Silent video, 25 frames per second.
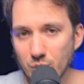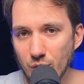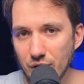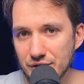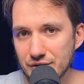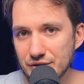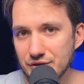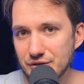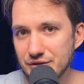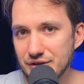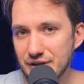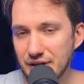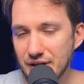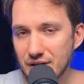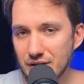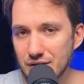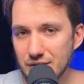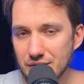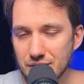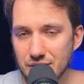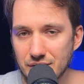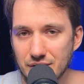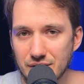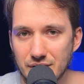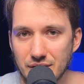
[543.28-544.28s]
want to take a
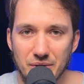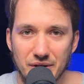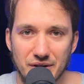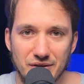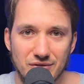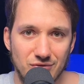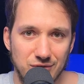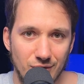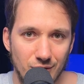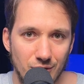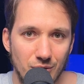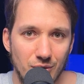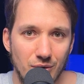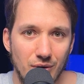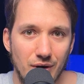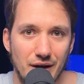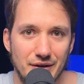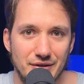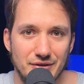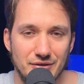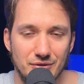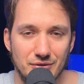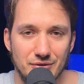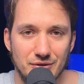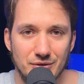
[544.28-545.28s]
look, please follow
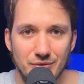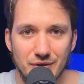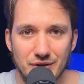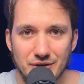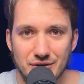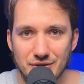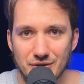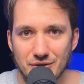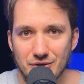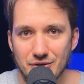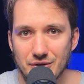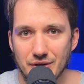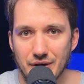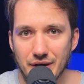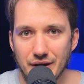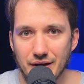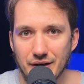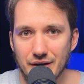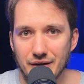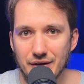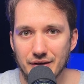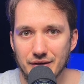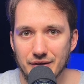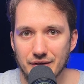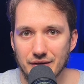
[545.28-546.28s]
us on Twitter,
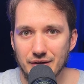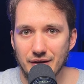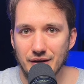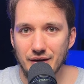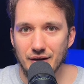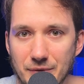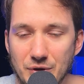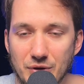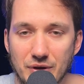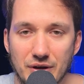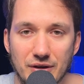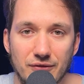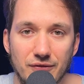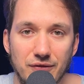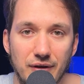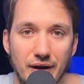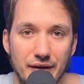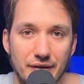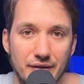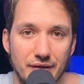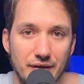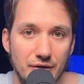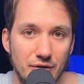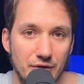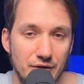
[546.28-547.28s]
and you can
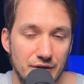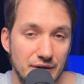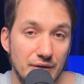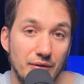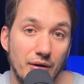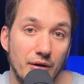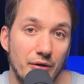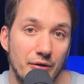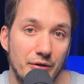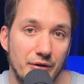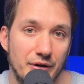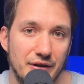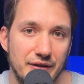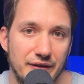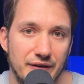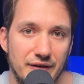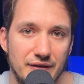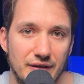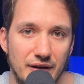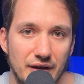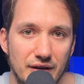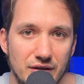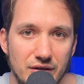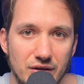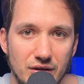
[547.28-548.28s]
find there in our
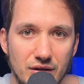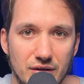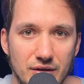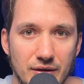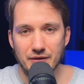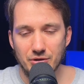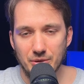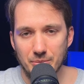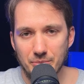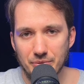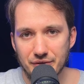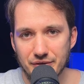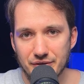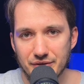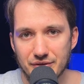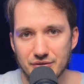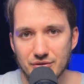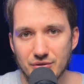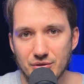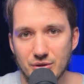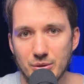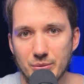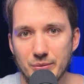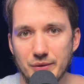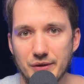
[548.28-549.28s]
organization a
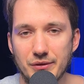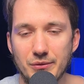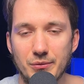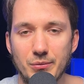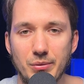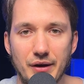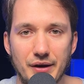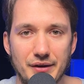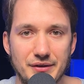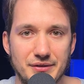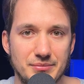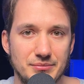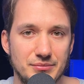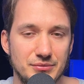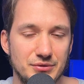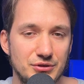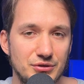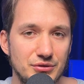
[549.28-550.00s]
repository with WASM